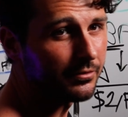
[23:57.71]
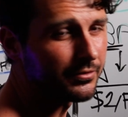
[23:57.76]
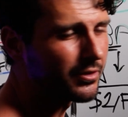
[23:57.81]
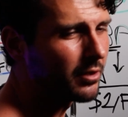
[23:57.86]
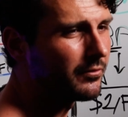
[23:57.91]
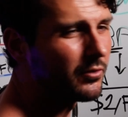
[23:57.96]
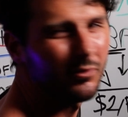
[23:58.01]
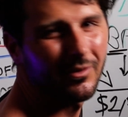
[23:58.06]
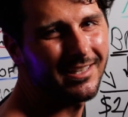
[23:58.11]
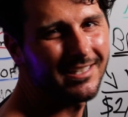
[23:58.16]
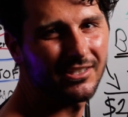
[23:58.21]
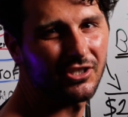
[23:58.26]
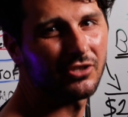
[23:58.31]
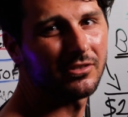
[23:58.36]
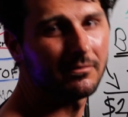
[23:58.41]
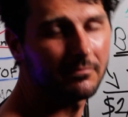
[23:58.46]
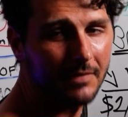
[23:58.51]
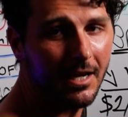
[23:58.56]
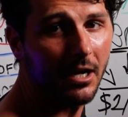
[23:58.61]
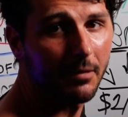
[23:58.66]
And so if you really
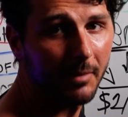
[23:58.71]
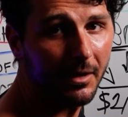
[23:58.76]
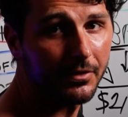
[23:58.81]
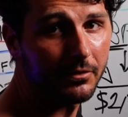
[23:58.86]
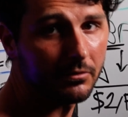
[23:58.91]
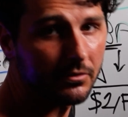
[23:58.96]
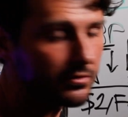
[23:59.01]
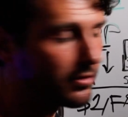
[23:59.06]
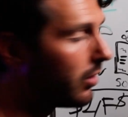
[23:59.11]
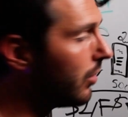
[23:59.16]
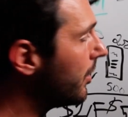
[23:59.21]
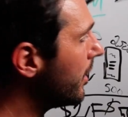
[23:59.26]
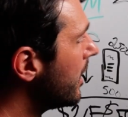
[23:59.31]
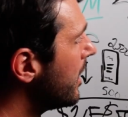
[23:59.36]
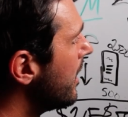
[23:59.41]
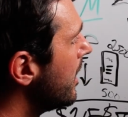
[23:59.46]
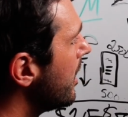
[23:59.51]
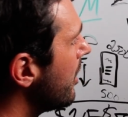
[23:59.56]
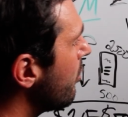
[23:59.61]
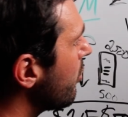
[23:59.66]
just care about the result,
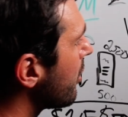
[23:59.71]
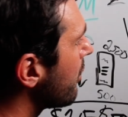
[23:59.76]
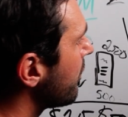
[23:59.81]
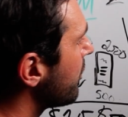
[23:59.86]
work